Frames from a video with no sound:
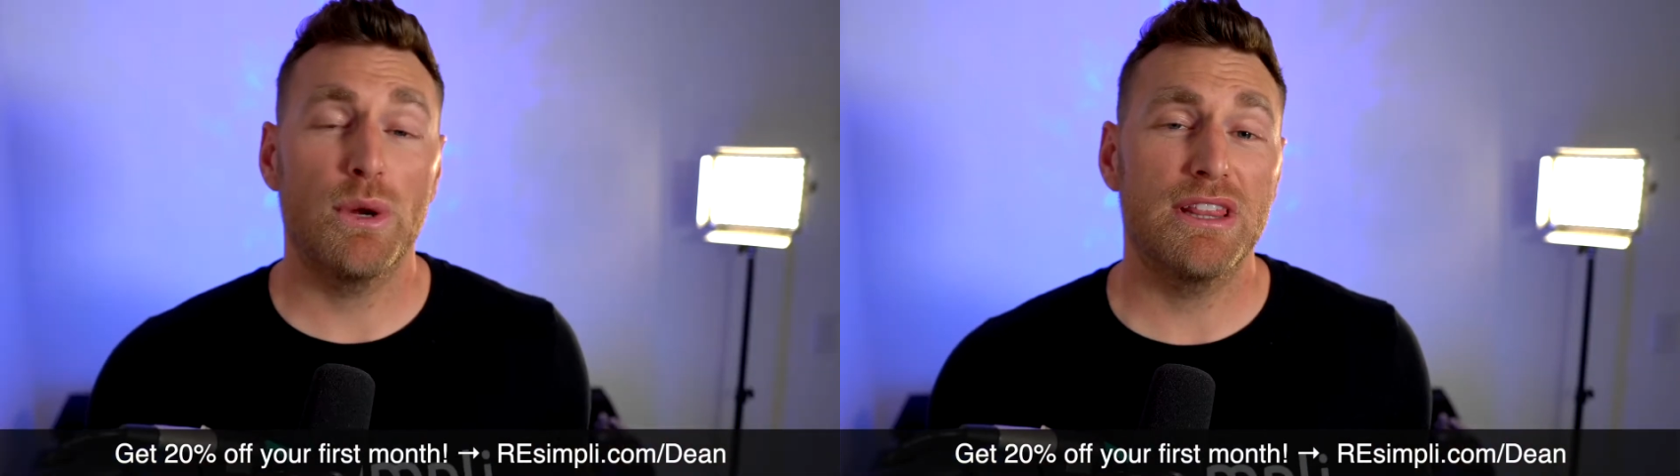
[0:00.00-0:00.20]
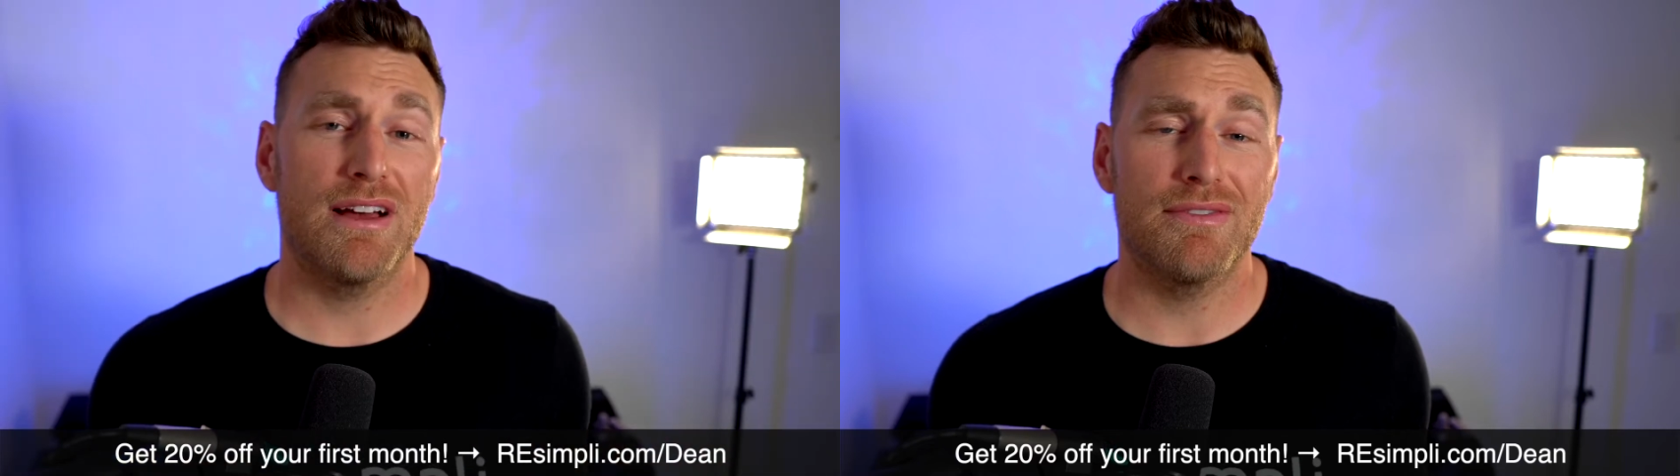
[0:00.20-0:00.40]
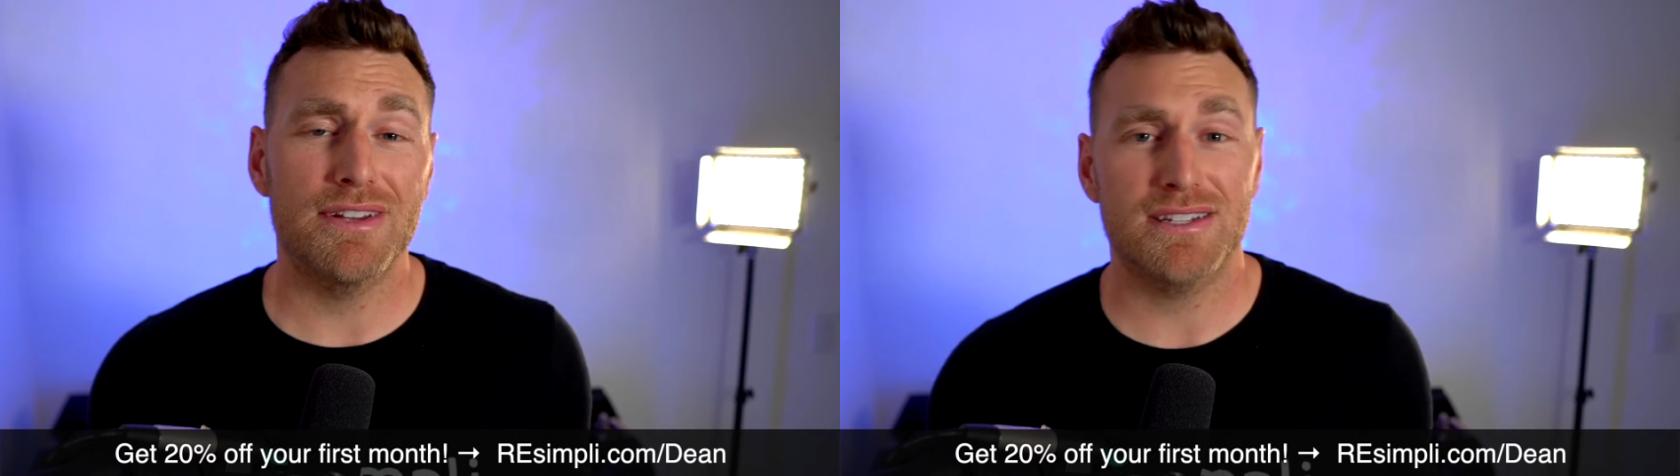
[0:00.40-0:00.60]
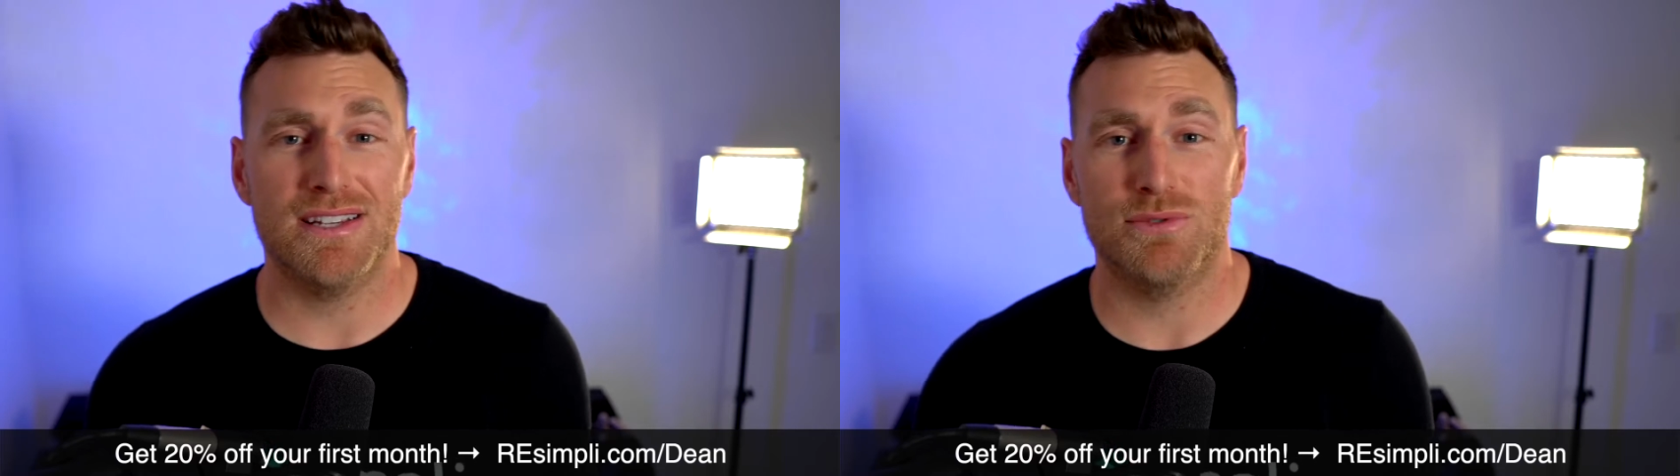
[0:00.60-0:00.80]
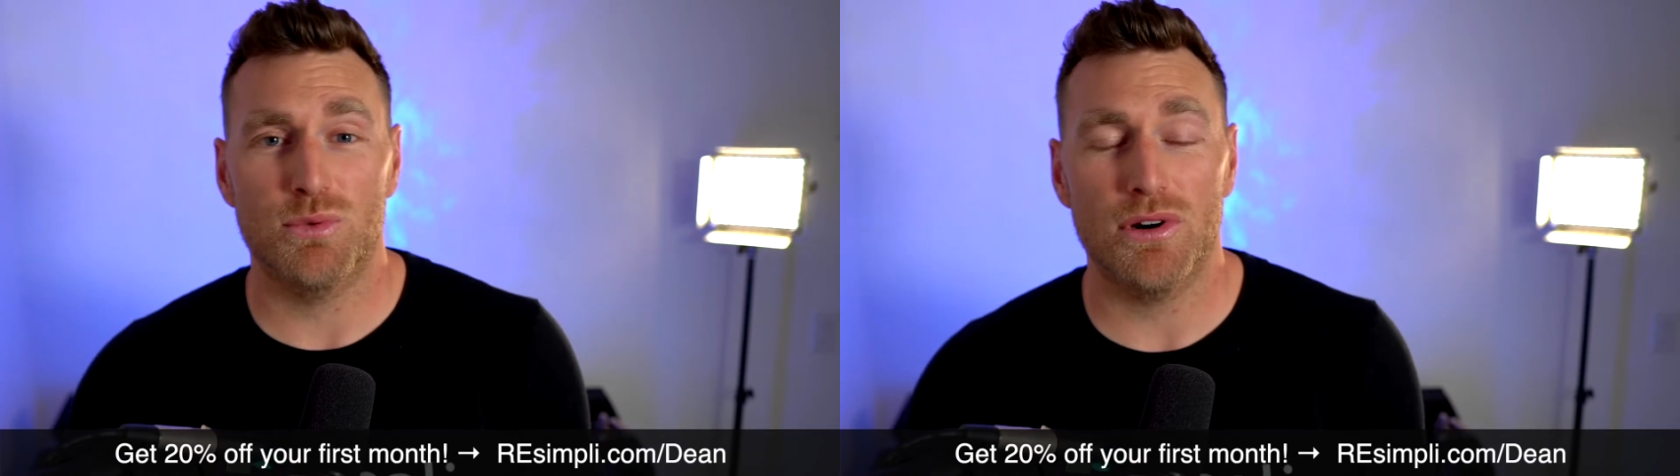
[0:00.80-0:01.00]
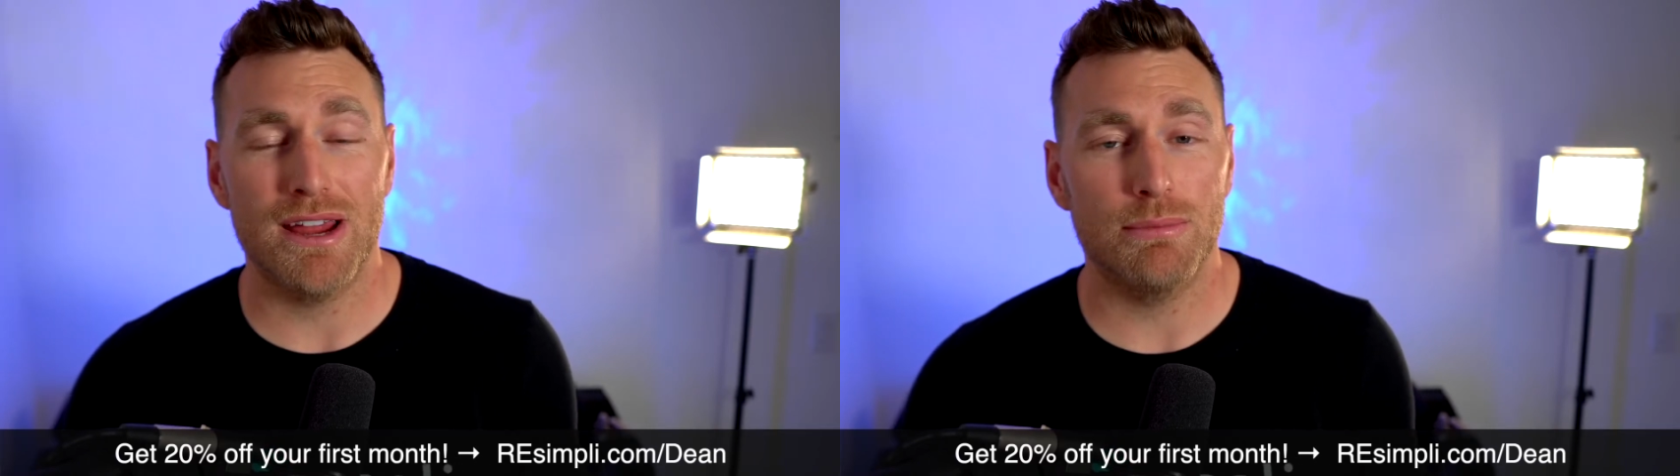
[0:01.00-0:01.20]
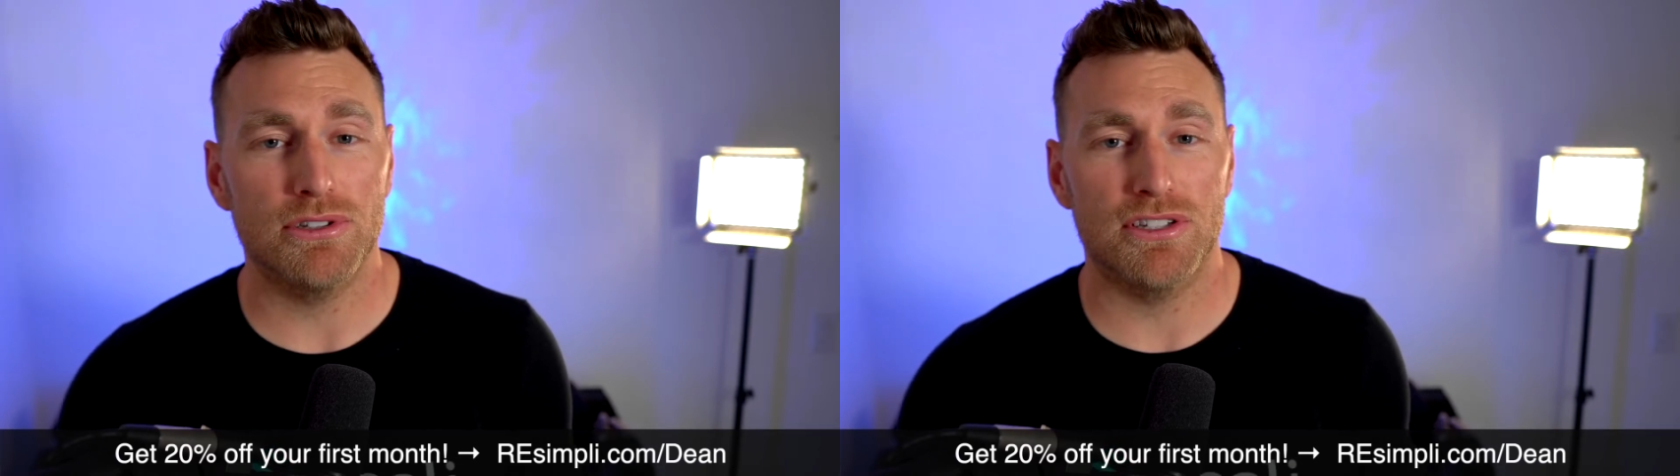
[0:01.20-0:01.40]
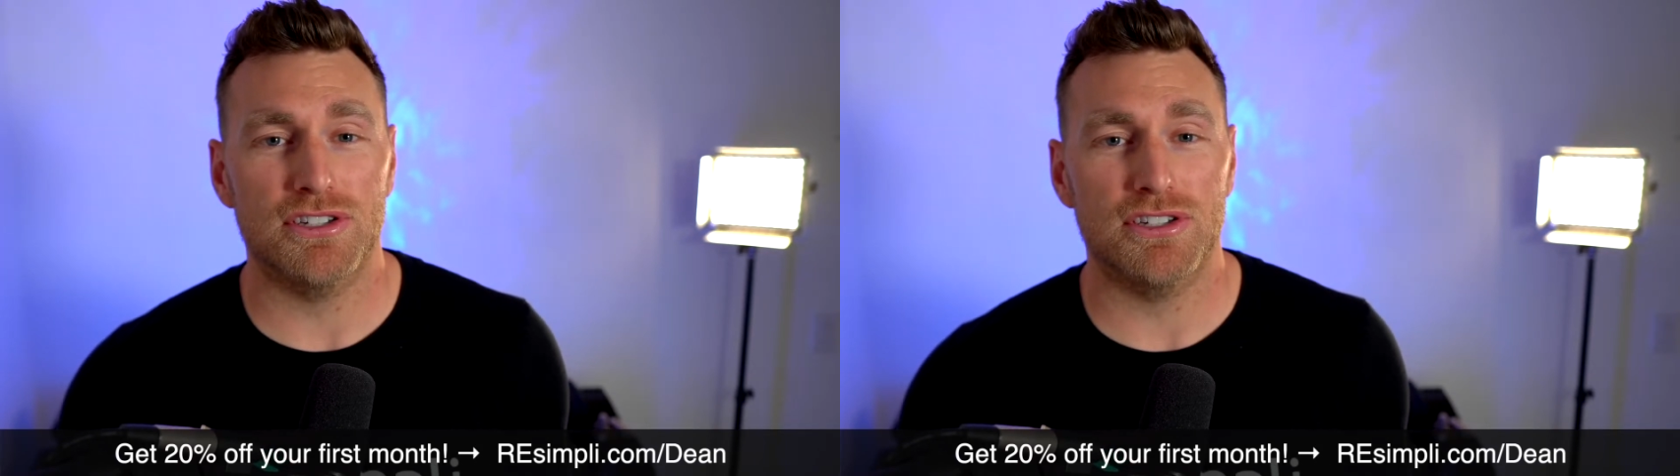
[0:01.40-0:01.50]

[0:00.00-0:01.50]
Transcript: love this because we're able to